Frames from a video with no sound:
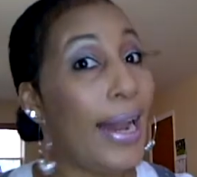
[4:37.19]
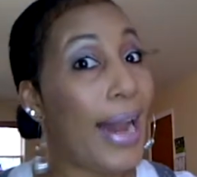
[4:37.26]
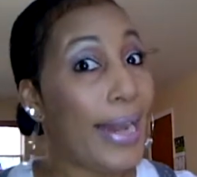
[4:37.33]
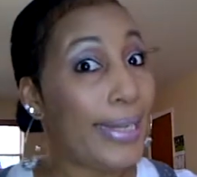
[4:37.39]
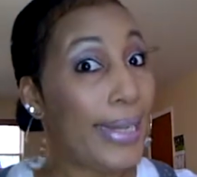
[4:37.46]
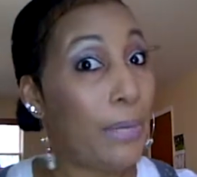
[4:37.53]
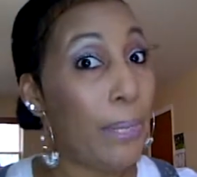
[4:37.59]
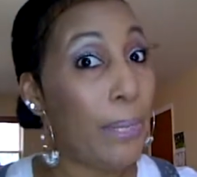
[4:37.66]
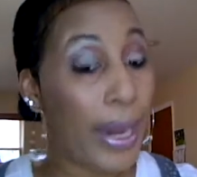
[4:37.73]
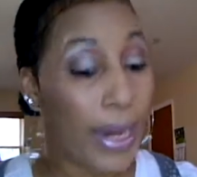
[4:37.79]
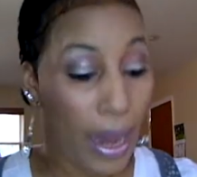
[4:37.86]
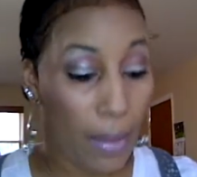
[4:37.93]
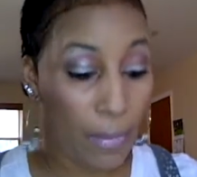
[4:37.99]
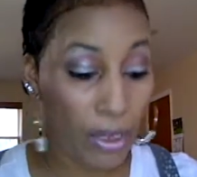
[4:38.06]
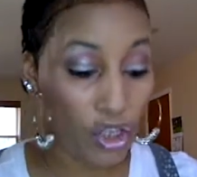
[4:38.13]
and I didn't
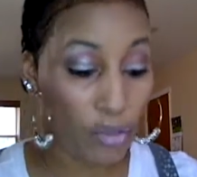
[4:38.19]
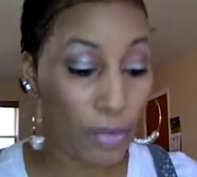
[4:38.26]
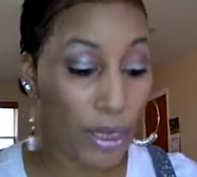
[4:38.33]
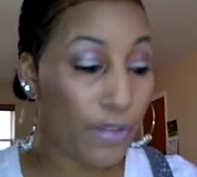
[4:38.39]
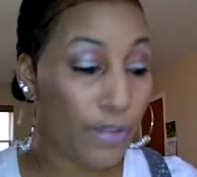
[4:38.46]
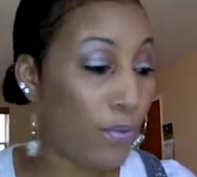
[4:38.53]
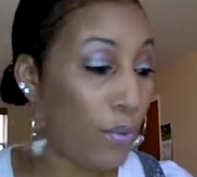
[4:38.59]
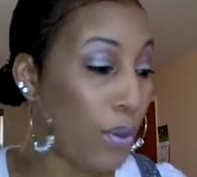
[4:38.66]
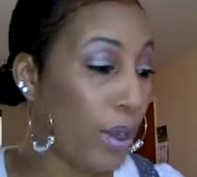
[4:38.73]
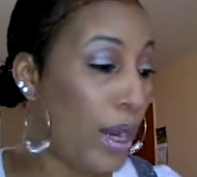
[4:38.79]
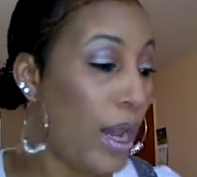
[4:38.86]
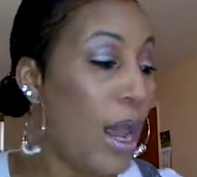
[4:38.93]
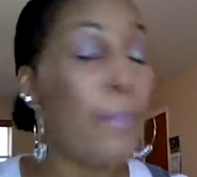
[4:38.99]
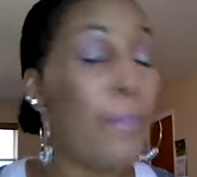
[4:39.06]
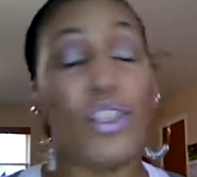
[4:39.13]
pay that much money for
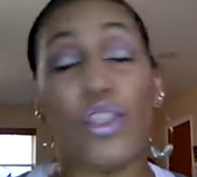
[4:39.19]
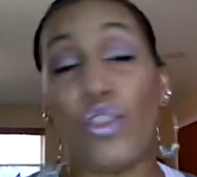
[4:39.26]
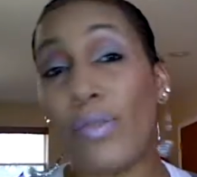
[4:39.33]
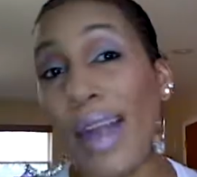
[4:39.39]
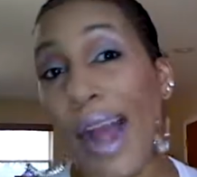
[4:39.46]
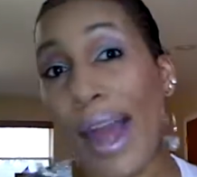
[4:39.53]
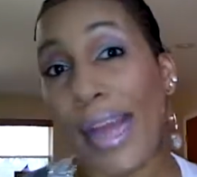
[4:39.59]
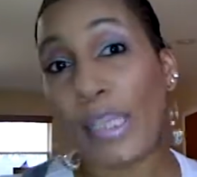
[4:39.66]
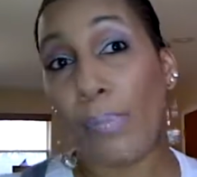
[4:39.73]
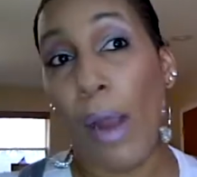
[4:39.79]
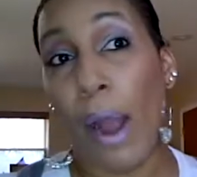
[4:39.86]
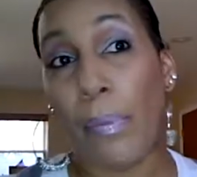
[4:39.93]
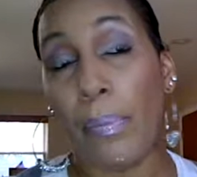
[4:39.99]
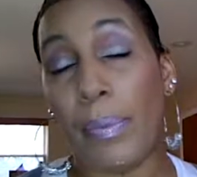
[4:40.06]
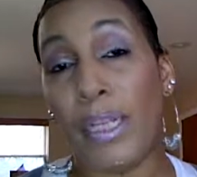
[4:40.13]
it. But you guys
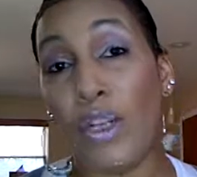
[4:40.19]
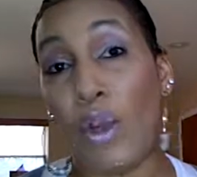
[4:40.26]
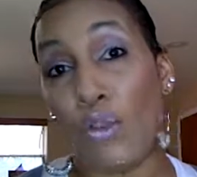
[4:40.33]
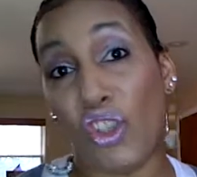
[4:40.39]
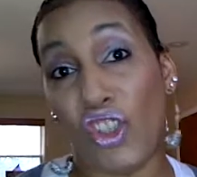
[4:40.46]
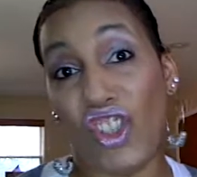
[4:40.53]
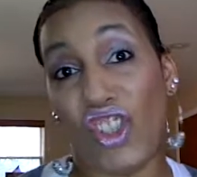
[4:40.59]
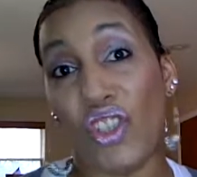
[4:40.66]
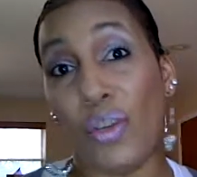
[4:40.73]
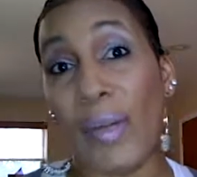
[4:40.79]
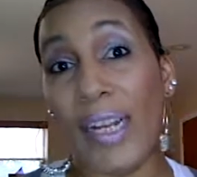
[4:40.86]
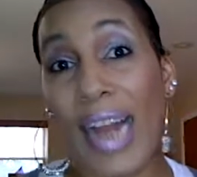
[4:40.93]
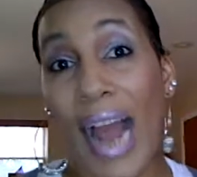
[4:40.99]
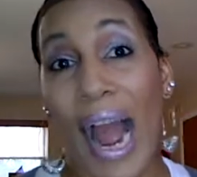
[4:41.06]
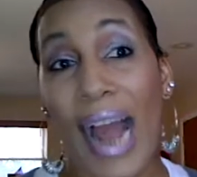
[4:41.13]
probably know the
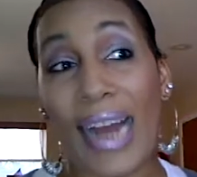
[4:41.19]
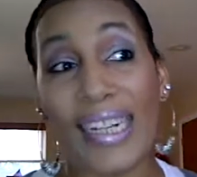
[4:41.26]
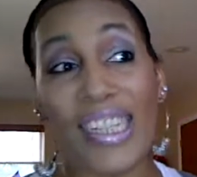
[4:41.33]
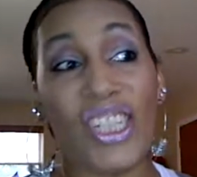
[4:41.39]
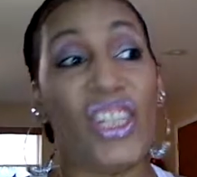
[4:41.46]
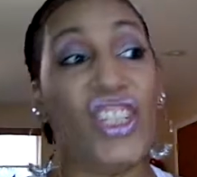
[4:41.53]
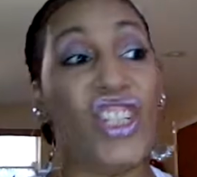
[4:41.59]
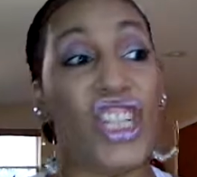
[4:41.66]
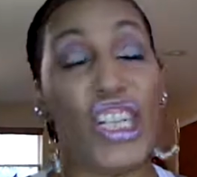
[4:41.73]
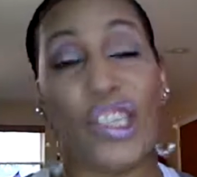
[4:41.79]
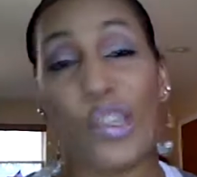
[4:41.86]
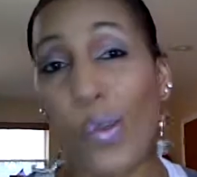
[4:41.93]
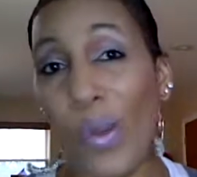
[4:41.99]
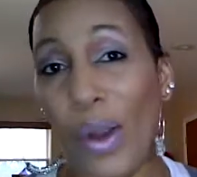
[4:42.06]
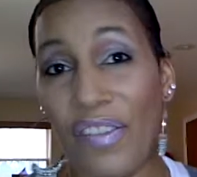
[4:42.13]
Jewelry Goddess.
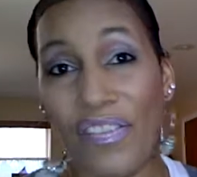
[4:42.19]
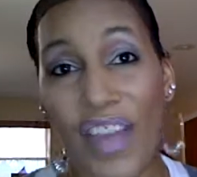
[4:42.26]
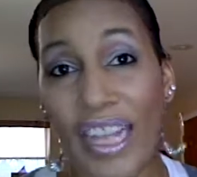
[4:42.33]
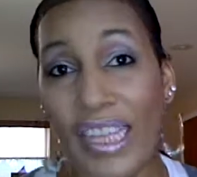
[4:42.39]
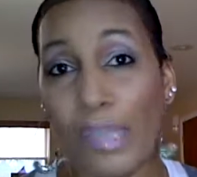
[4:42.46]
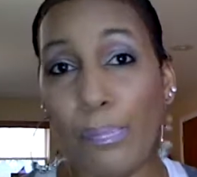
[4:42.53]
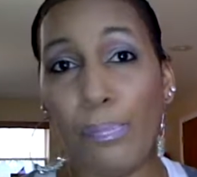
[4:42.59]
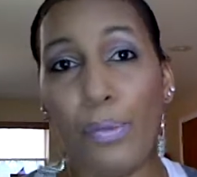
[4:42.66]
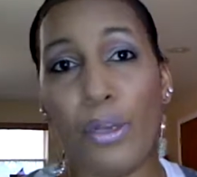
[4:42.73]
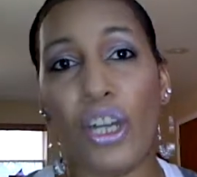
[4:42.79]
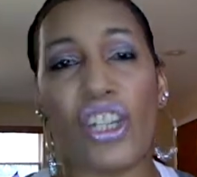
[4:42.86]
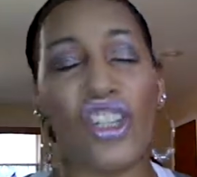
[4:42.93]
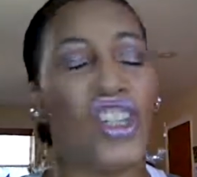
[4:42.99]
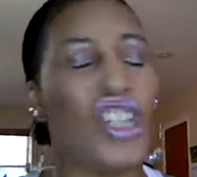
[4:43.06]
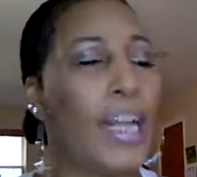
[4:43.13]
She's on
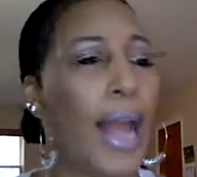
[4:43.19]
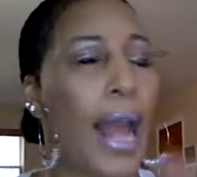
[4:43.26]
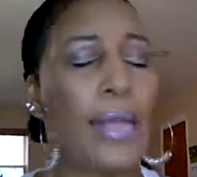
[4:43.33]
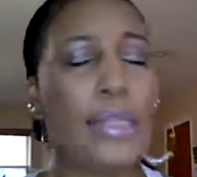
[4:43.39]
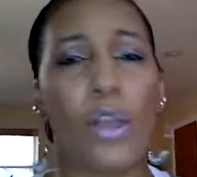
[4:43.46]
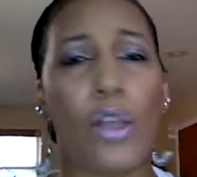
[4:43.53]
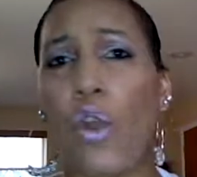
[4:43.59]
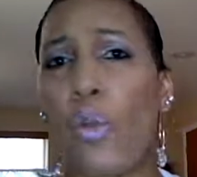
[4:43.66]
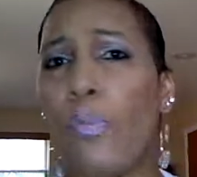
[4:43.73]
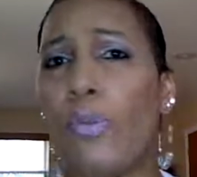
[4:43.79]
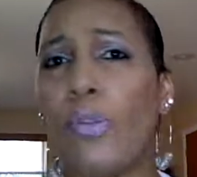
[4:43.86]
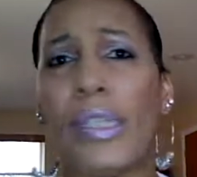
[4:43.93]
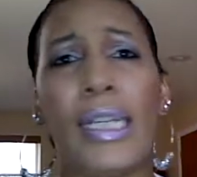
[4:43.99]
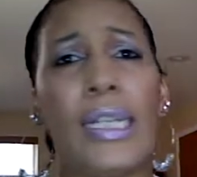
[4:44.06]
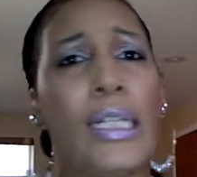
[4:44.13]
Facebook. She has her own
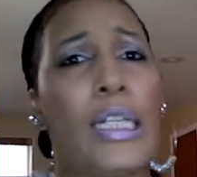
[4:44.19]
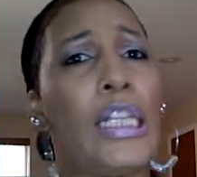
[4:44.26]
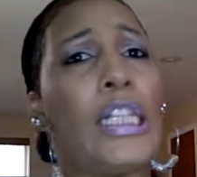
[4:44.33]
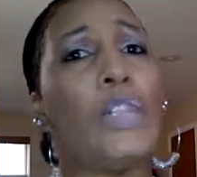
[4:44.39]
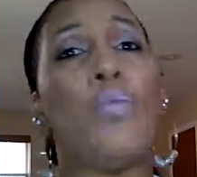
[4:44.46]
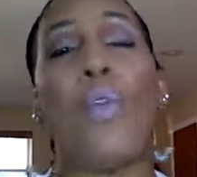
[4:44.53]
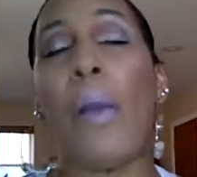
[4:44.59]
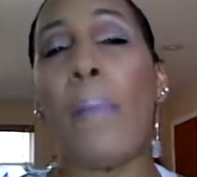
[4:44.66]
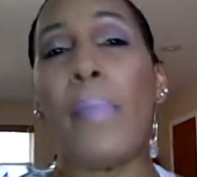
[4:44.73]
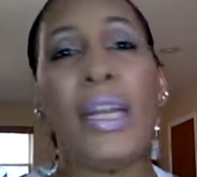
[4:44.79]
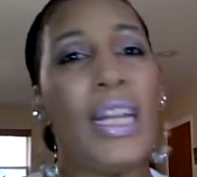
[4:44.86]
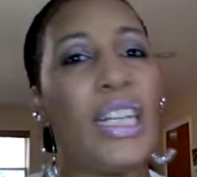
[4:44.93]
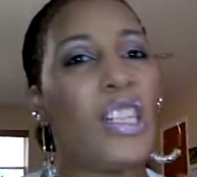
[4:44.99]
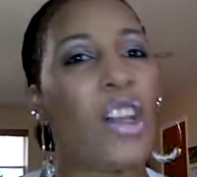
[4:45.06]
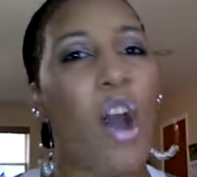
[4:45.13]
boutique. This
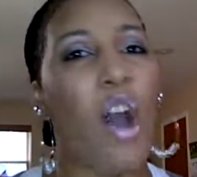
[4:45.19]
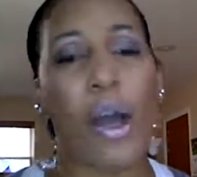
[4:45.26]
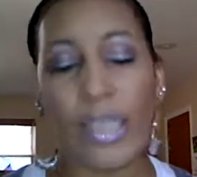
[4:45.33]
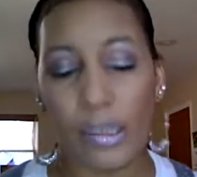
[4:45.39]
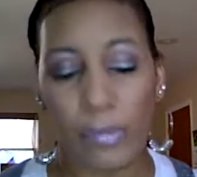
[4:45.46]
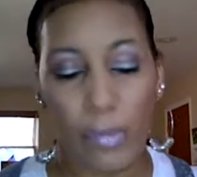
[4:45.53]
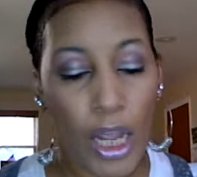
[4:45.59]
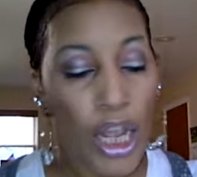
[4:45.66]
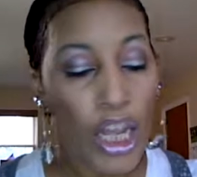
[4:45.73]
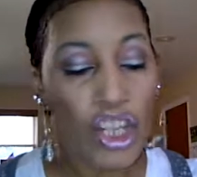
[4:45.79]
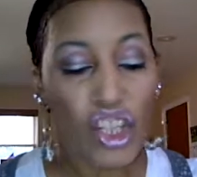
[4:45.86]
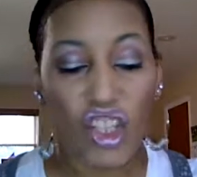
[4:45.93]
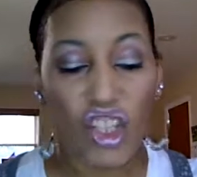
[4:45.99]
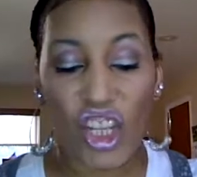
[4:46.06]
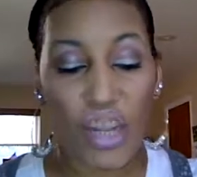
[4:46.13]
woman is awesome.
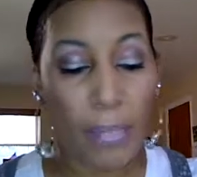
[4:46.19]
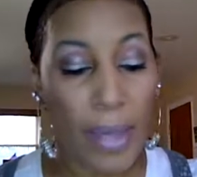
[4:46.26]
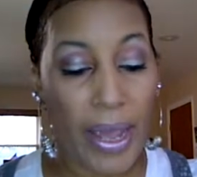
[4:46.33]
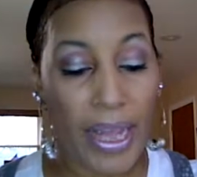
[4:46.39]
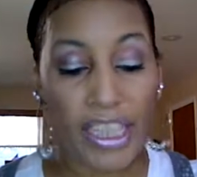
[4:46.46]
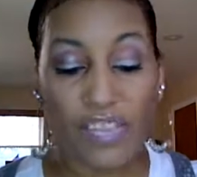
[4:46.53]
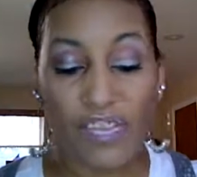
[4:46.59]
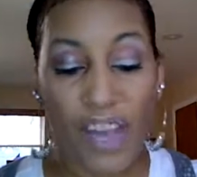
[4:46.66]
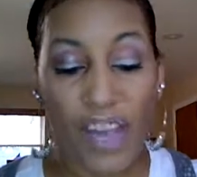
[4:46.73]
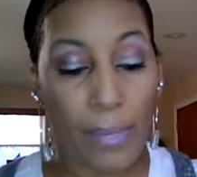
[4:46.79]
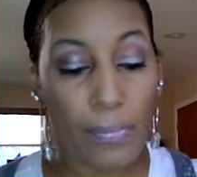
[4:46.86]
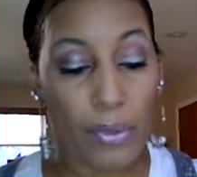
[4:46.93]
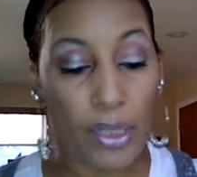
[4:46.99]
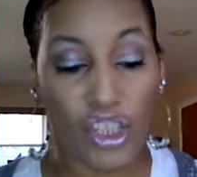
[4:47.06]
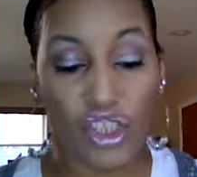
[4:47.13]
She makes
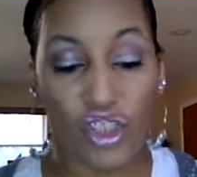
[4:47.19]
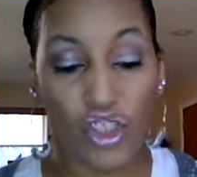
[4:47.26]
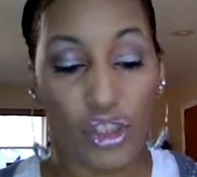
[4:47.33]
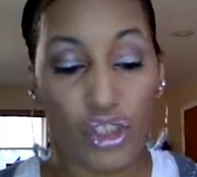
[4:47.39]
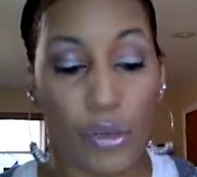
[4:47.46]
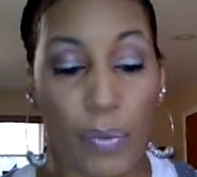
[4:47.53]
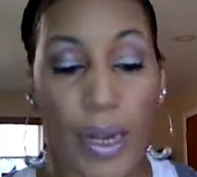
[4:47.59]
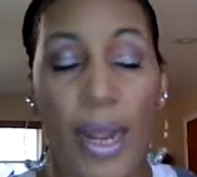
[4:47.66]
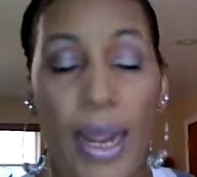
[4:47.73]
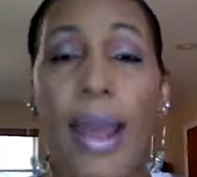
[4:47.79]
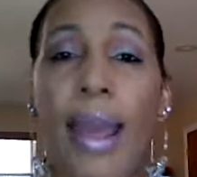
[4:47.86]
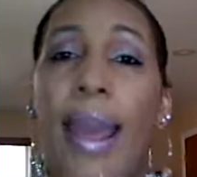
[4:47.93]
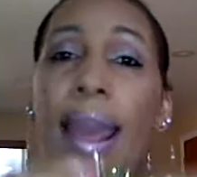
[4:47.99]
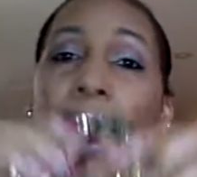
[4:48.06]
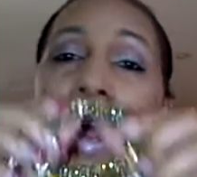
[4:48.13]
fabulous jewelry,
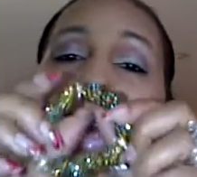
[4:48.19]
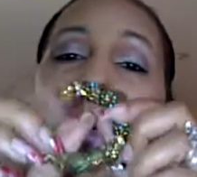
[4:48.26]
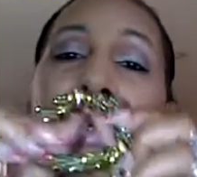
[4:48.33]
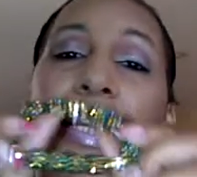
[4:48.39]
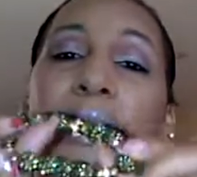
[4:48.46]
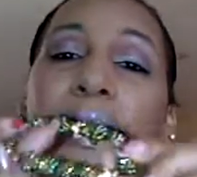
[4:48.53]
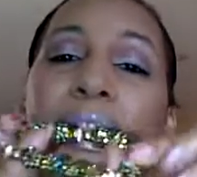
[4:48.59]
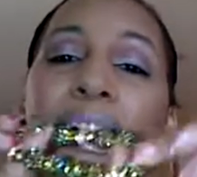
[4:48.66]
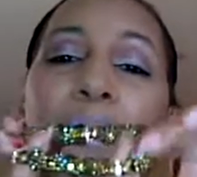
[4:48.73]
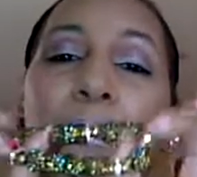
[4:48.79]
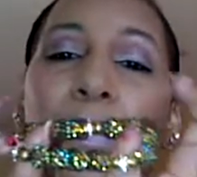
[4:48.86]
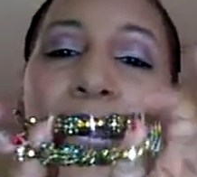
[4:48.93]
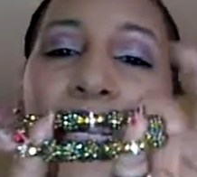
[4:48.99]
and this is a